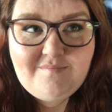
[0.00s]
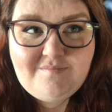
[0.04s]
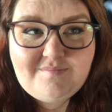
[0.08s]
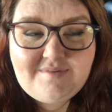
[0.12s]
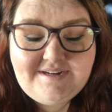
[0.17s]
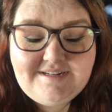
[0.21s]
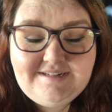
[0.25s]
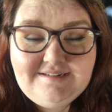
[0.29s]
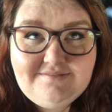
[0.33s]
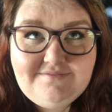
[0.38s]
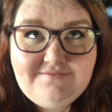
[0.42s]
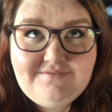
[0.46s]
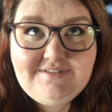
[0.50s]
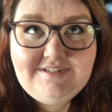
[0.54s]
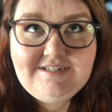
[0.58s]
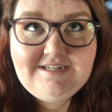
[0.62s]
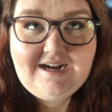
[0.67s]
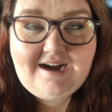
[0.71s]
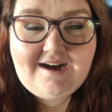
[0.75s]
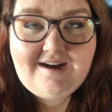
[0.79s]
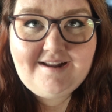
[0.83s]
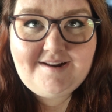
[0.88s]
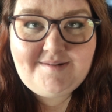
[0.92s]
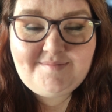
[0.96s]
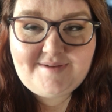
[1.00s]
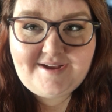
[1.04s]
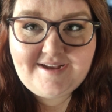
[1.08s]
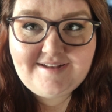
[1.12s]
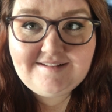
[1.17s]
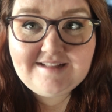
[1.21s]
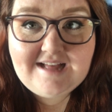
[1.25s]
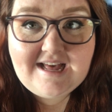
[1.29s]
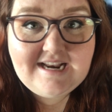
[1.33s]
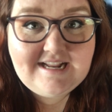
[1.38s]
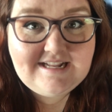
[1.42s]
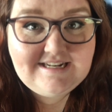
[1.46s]
But God, am I
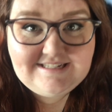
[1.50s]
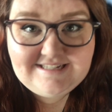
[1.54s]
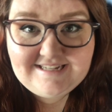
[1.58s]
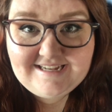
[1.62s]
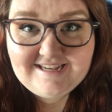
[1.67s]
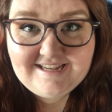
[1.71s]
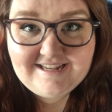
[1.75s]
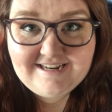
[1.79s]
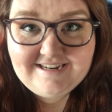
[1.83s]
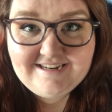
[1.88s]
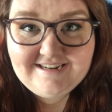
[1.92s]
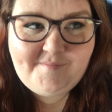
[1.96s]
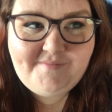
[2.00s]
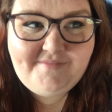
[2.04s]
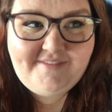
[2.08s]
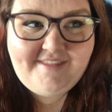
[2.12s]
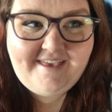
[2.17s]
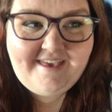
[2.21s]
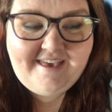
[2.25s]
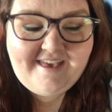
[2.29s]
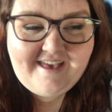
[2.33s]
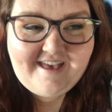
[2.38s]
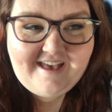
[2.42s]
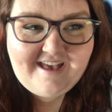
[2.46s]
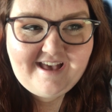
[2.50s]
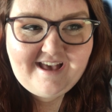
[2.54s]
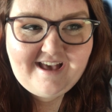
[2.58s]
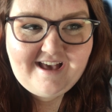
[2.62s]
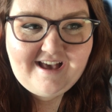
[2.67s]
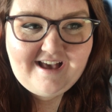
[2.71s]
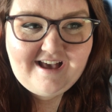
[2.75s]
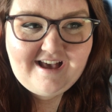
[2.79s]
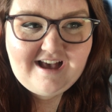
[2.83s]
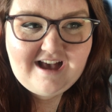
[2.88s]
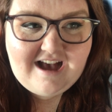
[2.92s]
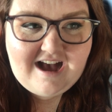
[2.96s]
glad it did.
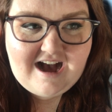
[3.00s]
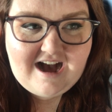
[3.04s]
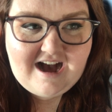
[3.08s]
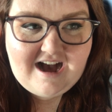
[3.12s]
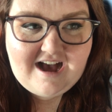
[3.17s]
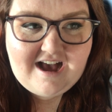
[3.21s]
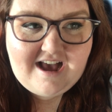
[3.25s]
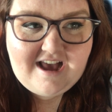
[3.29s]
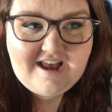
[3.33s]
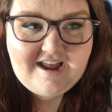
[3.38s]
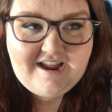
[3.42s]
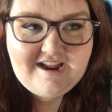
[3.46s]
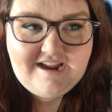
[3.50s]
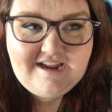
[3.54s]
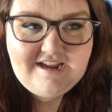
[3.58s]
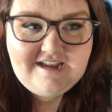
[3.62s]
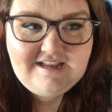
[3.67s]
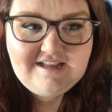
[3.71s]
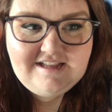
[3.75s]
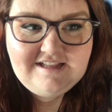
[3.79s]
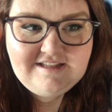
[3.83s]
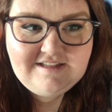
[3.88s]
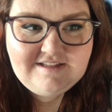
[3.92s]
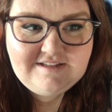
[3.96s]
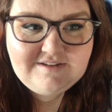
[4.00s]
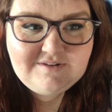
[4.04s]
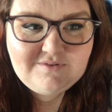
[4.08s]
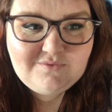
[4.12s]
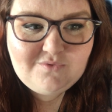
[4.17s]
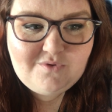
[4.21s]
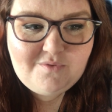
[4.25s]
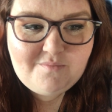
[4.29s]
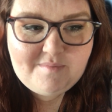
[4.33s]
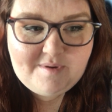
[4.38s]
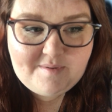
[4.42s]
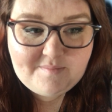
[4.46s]
I
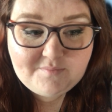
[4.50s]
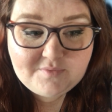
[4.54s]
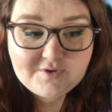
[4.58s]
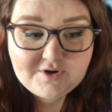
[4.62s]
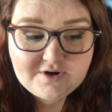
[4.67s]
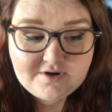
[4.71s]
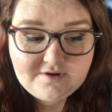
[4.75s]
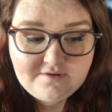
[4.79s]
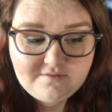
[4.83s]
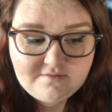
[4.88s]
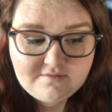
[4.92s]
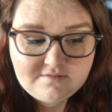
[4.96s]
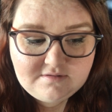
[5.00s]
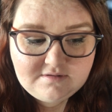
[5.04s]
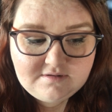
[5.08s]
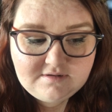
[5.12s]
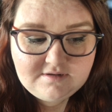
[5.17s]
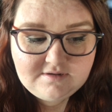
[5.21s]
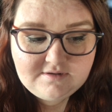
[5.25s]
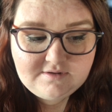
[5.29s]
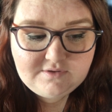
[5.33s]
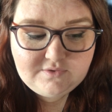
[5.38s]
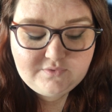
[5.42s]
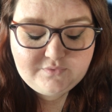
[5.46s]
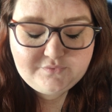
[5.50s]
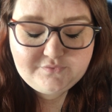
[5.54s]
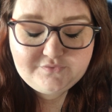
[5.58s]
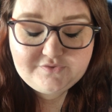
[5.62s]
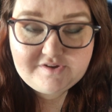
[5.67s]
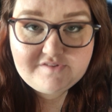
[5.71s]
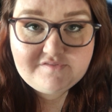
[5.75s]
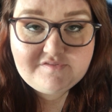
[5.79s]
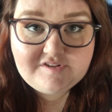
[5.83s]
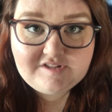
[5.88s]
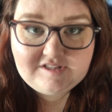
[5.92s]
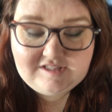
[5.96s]
remember
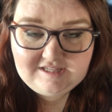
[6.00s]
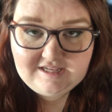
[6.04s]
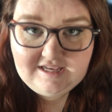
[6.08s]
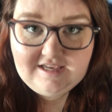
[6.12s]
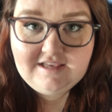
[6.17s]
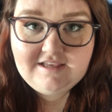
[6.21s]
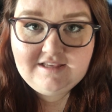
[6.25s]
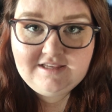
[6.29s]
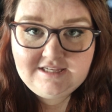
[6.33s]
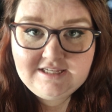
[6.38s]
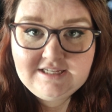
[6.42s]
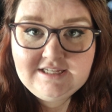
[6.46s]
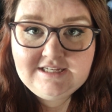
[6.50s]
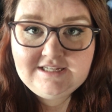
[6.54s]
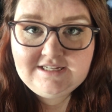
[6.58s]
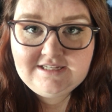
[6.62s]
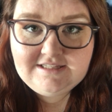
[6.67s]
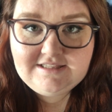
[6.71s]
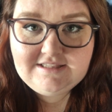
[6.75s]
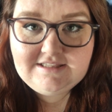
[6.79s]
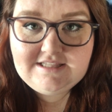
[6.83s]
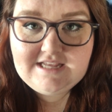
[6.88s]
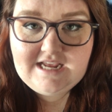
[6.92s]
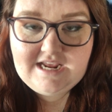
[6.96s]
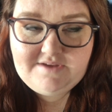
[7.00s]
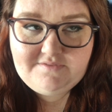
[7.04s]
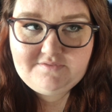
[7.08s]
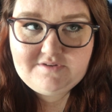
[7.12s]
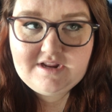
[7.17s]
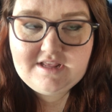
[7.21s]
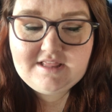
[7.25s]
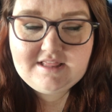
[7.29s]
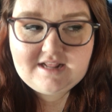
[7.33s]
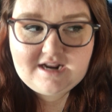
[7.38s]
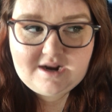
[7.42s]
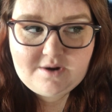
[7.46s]
vividly the
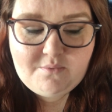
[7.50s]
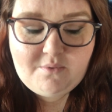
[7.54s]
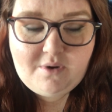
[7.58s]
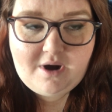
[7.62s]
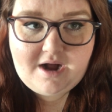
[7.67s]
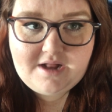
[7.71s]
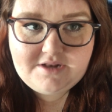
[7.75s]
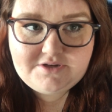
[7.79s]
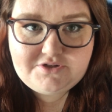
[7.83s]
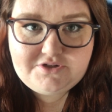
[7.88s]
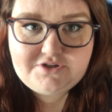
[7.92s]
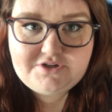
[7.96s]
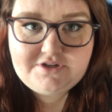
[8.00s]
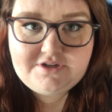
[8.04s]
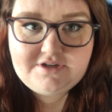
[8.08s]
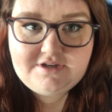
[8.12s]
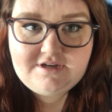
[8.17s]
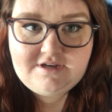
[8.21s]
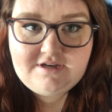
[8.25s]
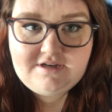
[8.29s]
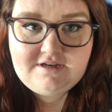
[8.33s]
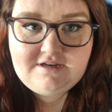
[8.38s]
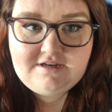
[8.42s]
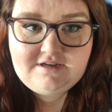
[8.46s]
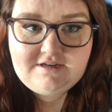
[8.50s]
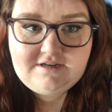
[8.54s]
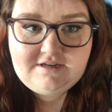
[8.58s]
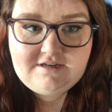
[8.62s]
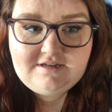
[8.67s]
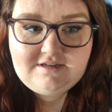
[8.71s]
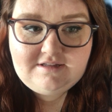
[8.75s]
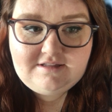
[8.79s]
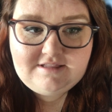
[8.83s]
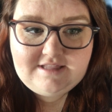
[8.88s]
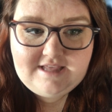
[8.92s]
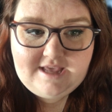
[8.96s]
evening that I watched
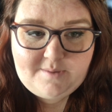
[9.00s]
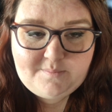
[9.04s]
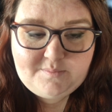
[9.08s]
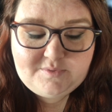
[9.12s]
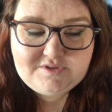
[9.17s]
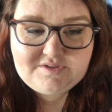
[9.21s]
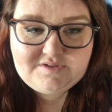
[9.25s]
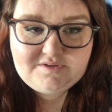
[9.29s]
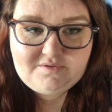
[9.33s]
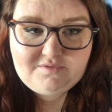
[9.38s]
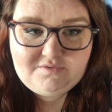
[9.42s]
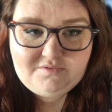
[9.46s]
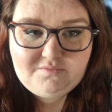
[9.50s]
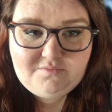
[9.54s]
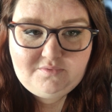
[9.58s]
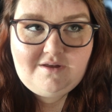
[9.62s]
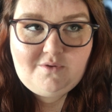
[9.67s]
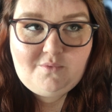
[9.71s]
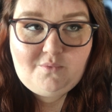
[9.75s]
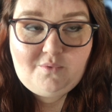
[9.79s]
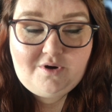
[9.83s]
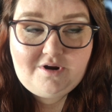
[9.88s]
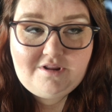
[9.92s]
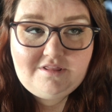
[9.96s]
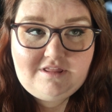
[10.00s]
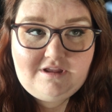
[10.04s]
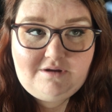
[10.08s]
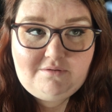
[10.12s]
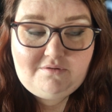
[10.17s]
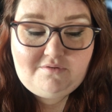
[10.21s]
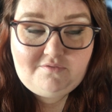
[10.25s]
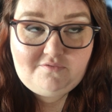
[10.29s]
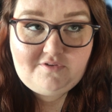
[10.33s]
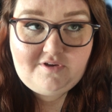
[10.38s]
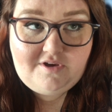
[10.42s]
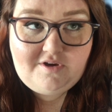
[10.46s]
the episode where they
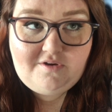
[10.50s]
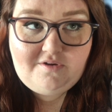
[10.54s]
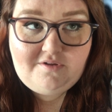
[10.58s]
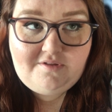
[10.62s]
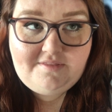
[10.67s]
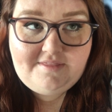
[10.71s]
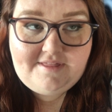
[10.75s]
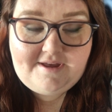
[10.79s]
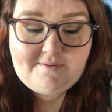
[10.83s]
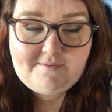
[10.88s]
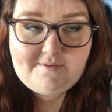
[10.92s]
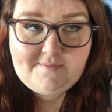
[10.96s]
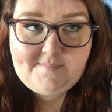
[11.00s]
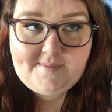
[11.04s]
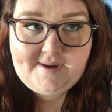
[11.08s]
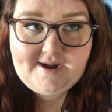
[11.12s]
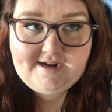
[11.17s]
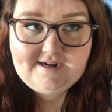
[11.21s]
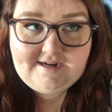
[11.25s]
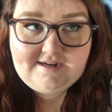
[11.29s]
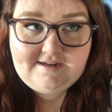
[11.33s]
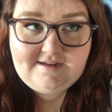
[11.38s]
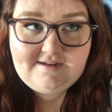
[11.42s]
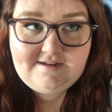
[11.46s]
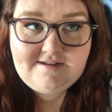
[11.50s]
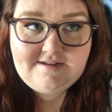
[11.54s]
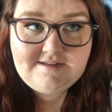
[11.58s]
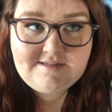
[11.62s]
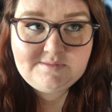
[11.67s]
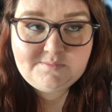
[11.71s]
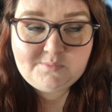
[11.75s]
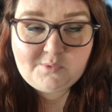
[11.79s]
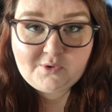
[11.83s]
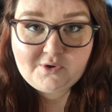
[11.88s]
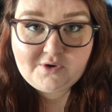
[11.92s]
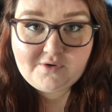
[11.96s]
reveal that Rebecca
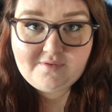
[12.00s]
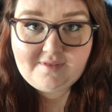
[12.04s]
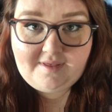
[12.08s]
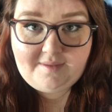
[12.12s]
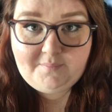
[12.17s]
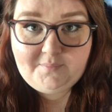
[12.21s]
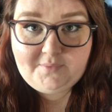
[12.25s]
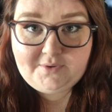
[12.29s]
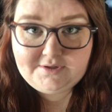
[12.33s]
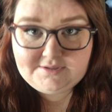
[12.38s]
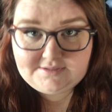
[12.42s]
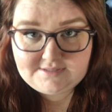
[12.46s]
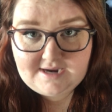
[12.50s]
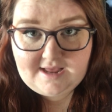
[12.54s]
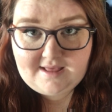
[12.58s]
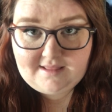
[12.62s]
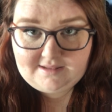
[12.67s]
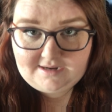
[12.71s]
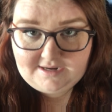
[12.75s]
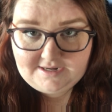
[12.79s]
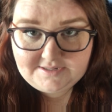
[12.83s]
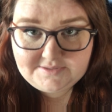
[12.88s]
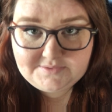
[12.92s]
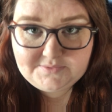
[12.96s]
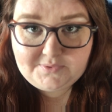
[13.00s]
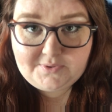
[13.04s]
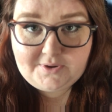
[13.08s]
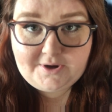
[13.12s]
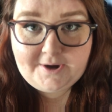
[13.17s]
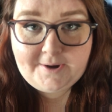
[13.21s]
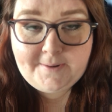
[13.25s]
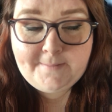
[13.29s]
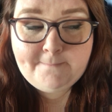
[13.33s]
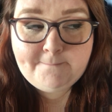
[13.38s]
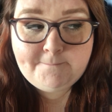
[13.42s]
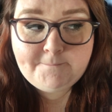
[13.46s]
has borderline personality
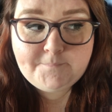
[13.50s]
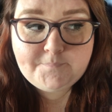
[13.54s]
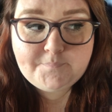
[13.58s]
disorder.